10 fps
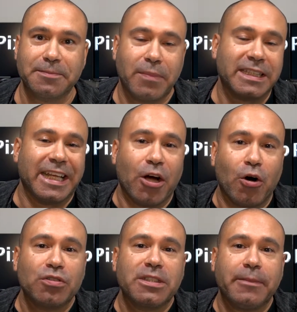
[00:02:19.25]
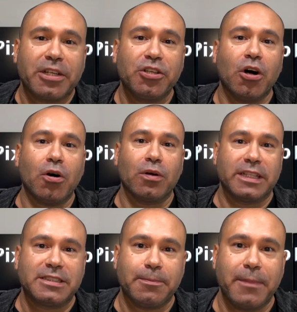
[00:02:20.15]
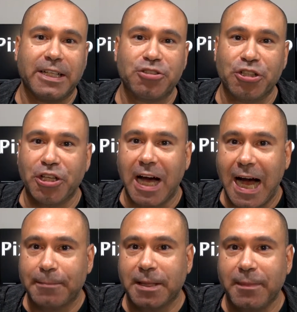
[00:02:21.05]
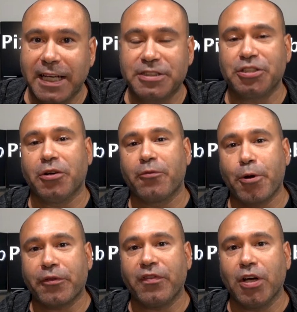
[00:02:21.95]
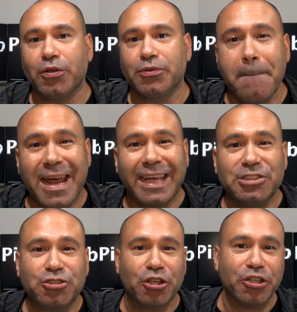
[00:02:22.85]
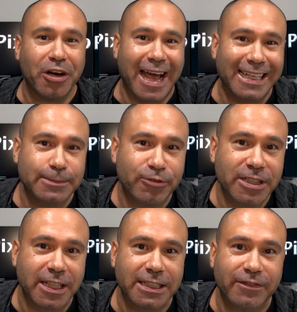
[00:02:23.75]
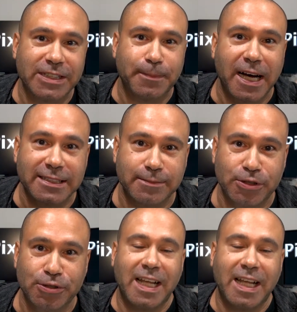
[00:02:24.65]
But the ultimate goal is to make sure you're optimizing your workflow, making sure you're as productive as possible.